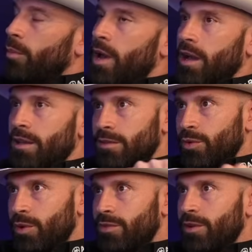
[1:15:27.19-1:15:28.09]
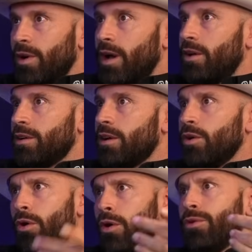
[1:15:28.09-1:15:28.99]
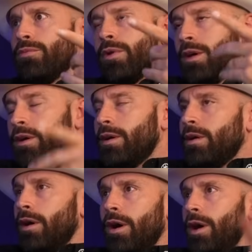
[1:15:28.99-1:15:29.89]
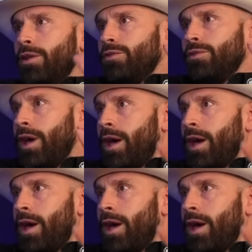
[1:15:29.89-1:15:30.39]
in your back and then twist it around and go, oh, well, I didn't do